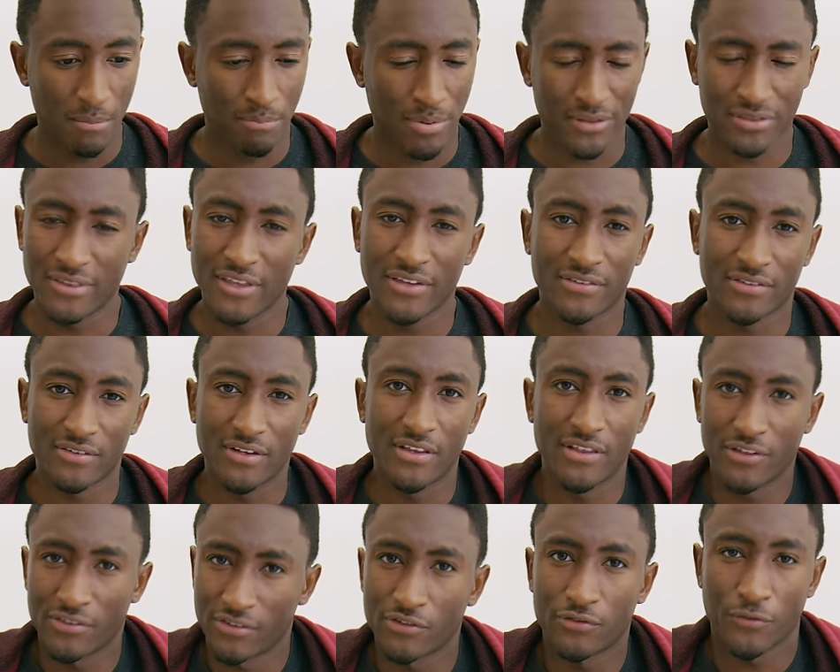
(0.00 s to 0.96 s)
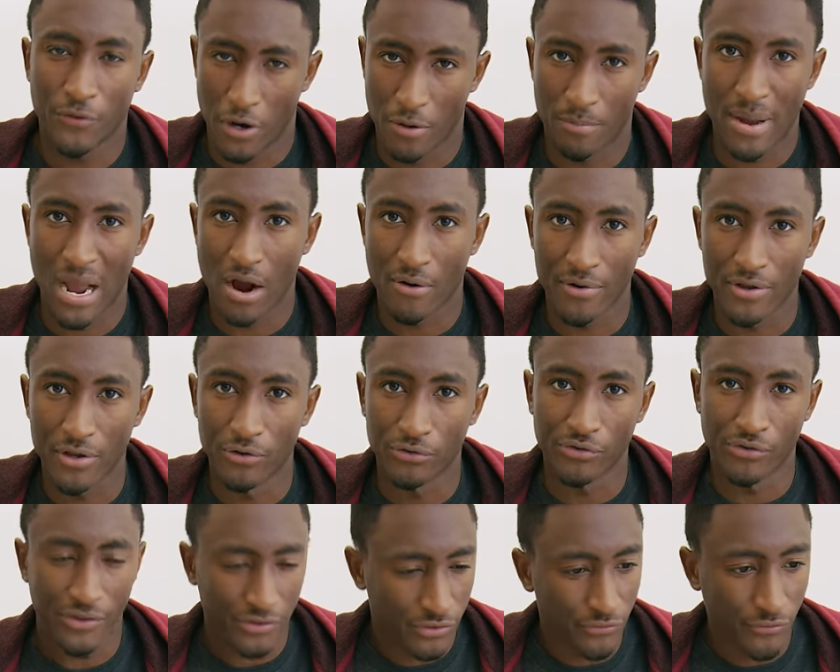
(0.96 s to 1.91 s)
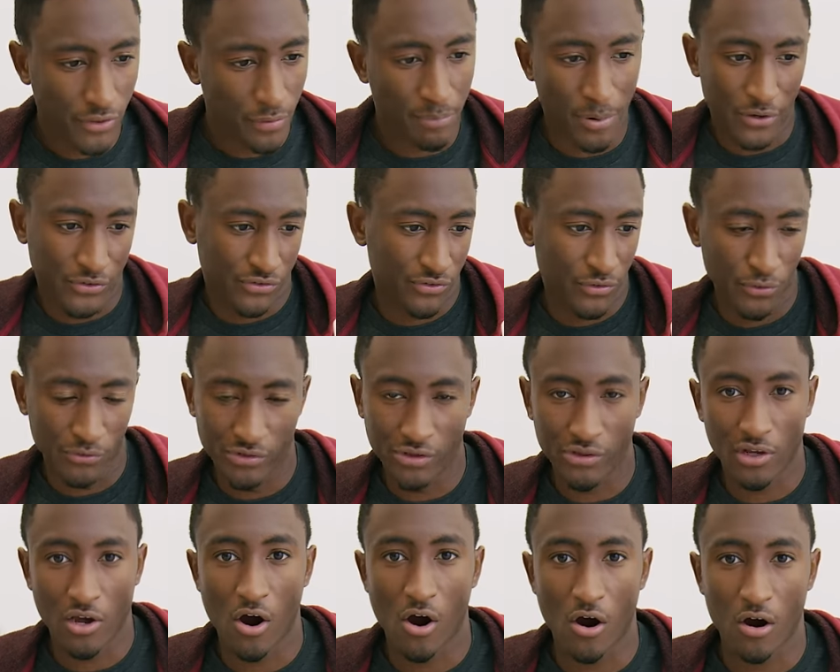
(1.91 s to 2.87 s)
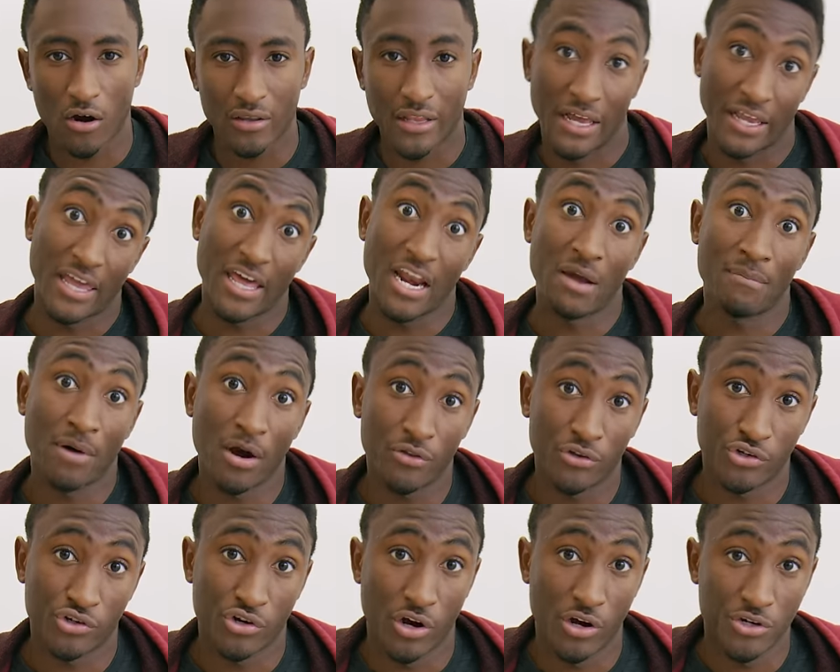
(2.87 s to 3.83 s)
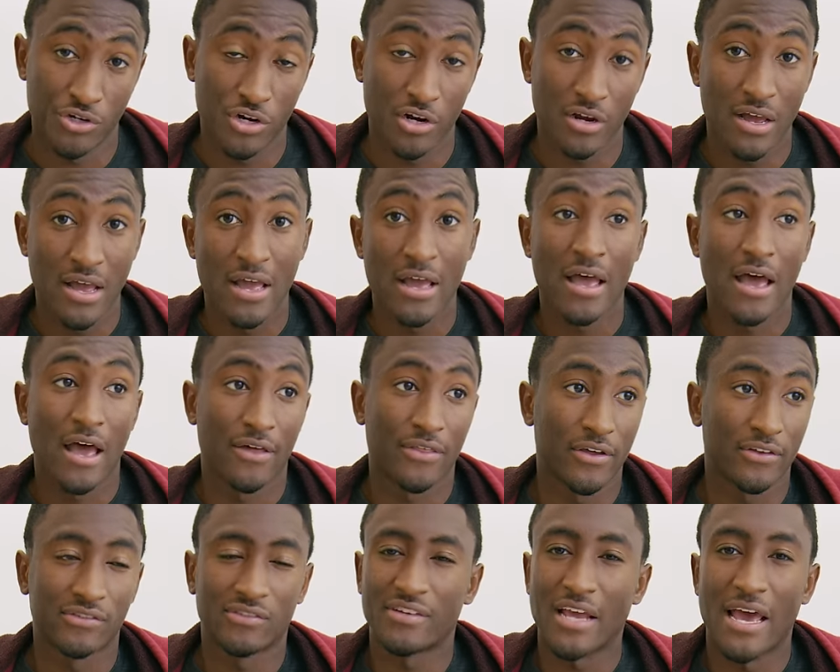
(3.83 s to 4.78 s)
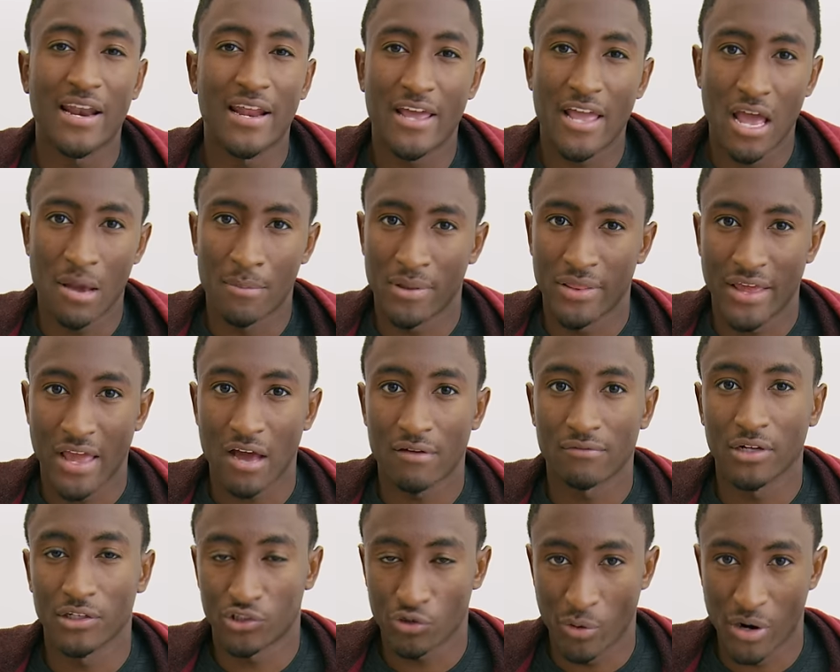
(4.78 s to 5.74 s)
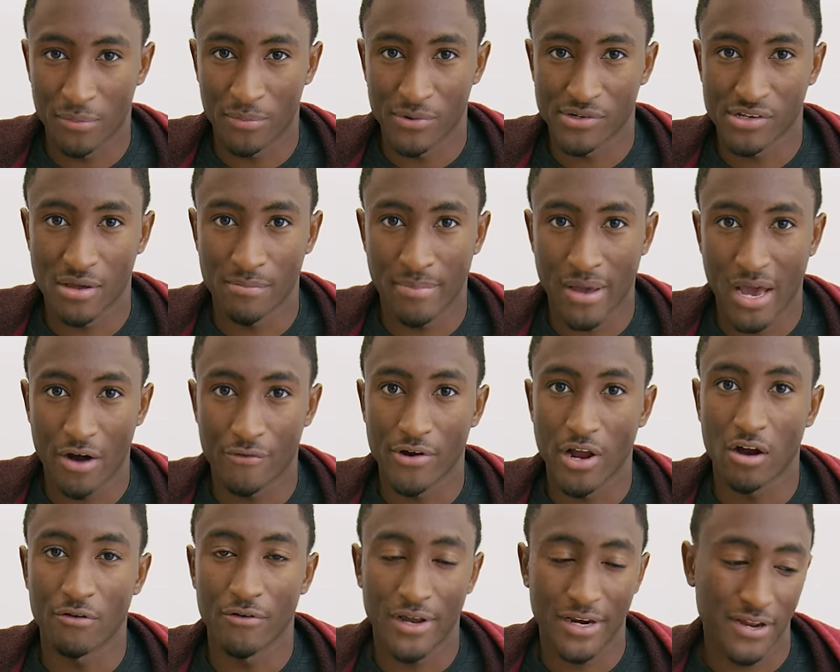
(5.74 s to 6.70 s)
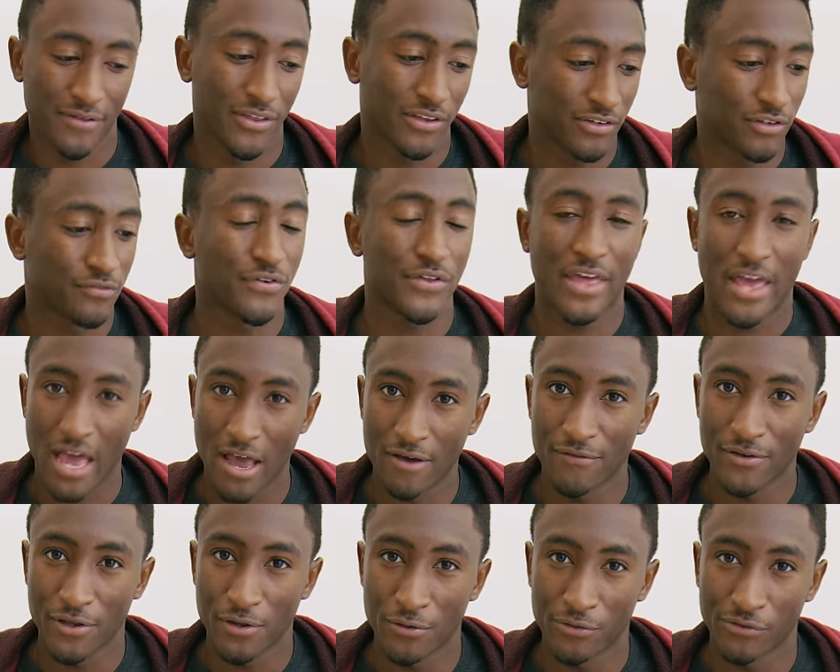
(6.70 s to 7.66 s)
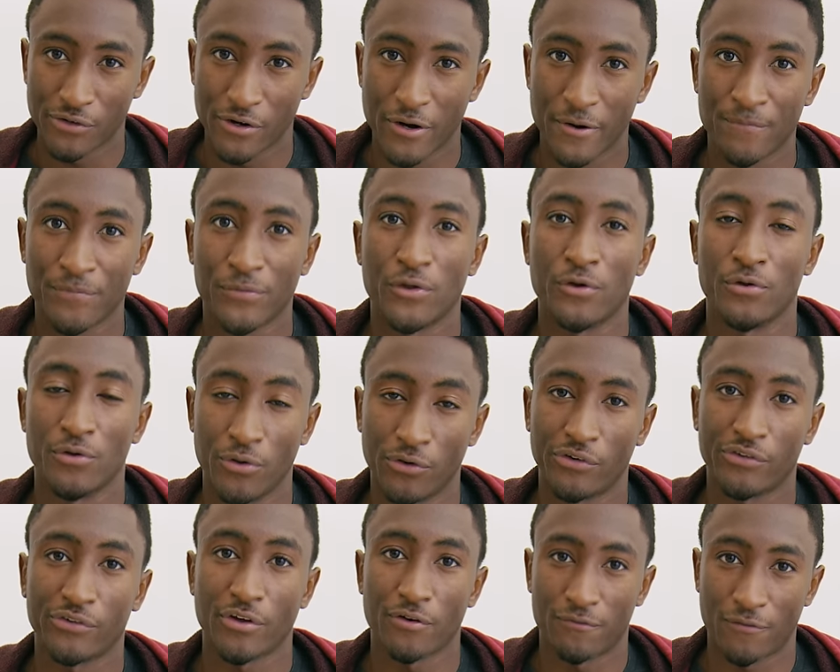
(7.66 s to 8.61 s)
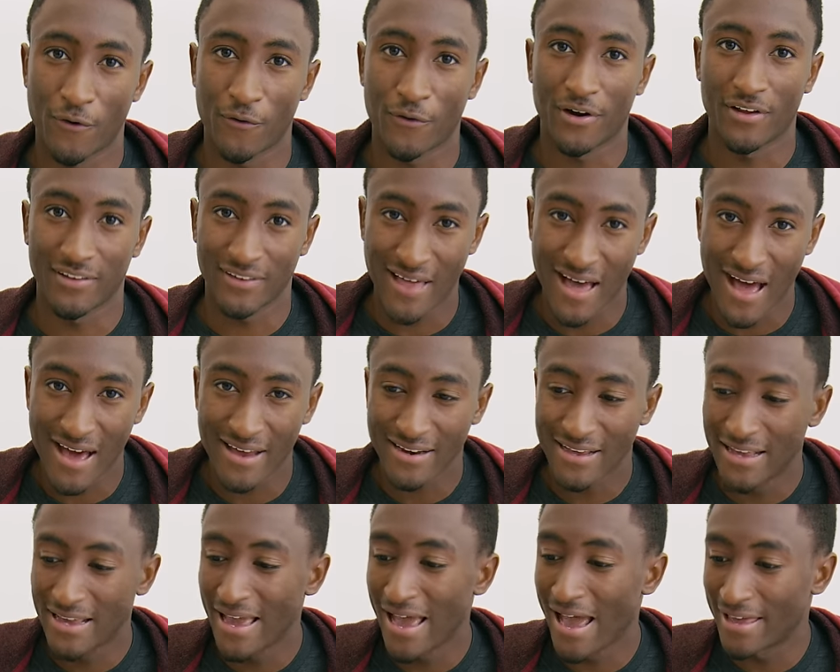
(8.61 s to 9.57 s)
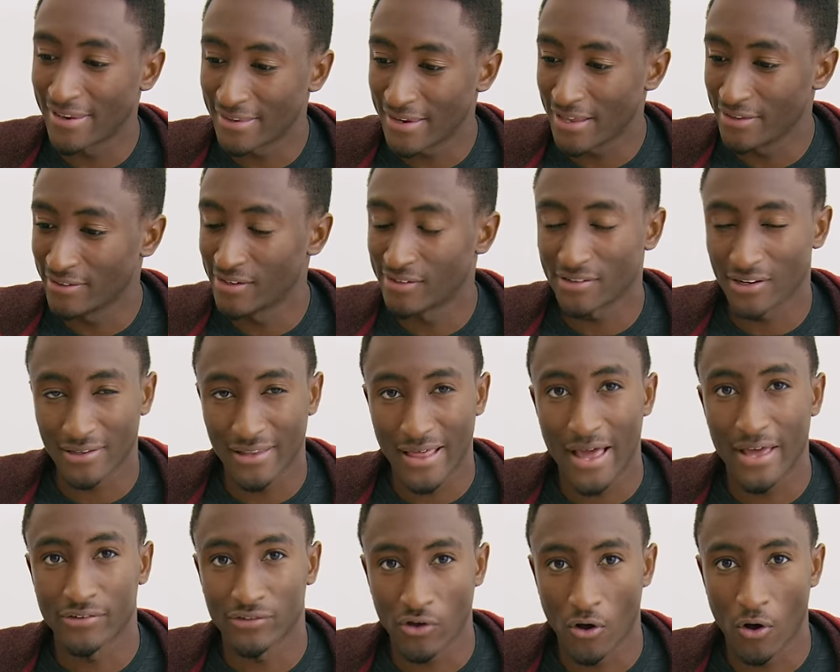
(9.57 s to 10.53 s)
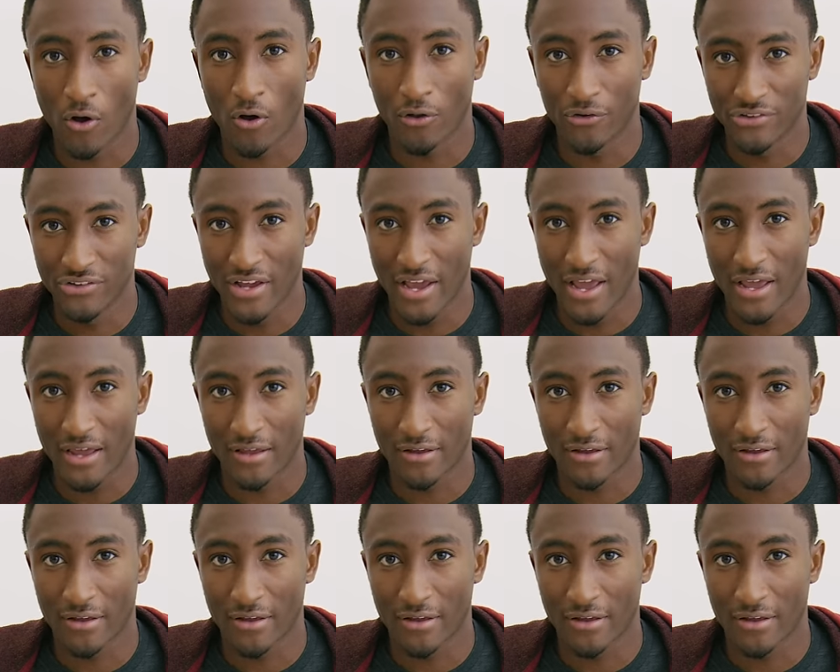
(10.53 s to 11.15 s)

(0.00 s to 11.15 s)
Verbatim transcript: But this is for your power user. This is for the person who's in the car like, can I borrow the charger? And it's 10 a.m. and they have like 20% battery already. This is for the heavy user who uses their phone a lot and needs it to last all day.